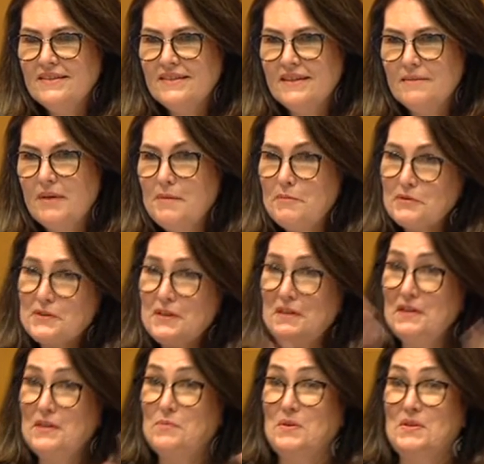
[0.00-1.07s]
and people see
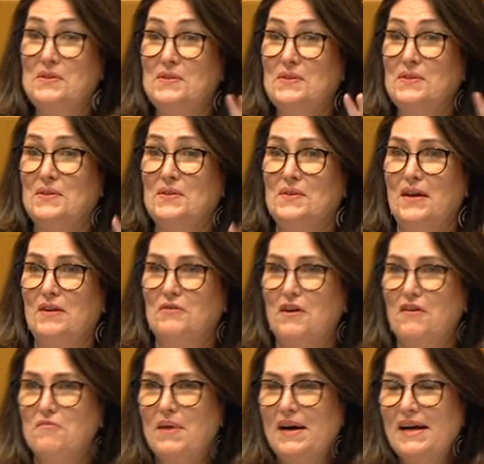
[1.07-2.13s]
these businesses as they
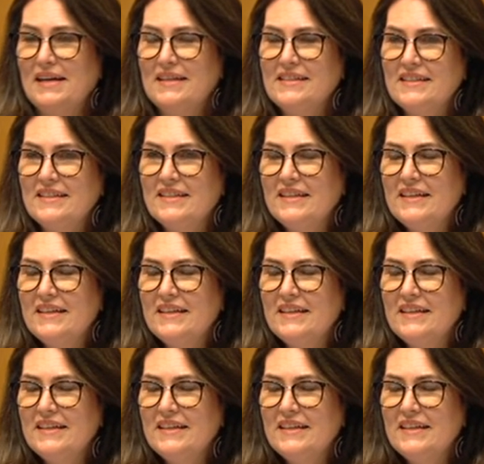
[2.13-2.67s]
drive past,